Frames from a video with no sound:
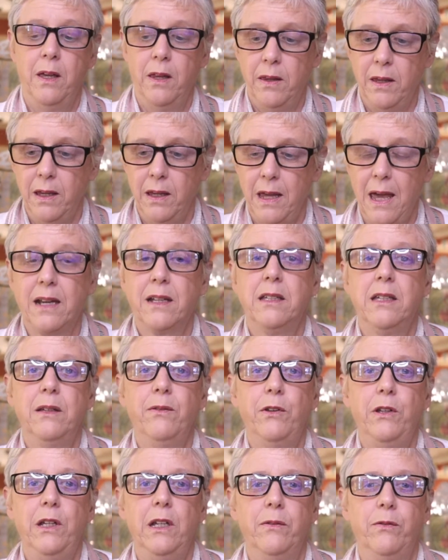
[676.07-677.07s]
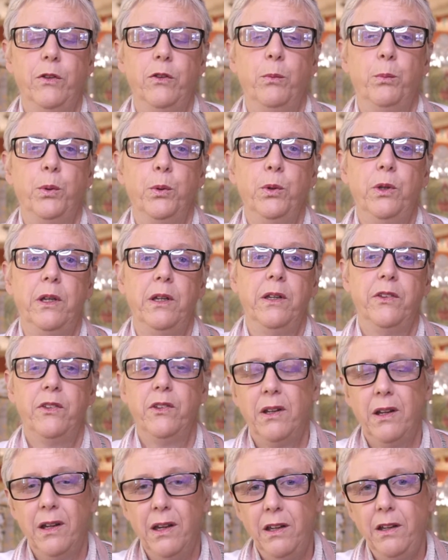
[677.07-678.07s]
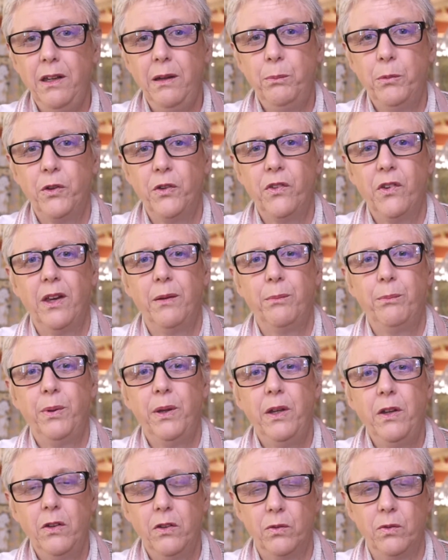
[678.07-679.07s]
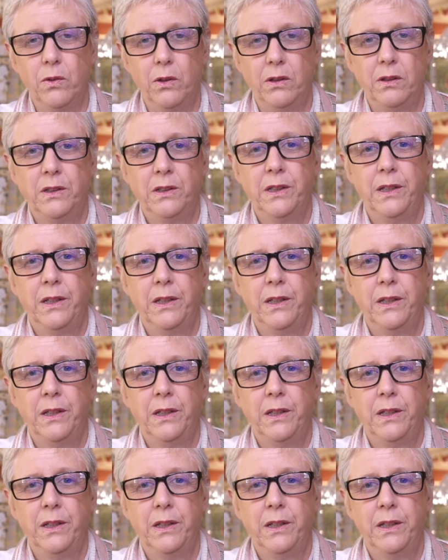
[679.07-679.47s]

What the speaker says: the activity of its Buddha is 90% peaceful,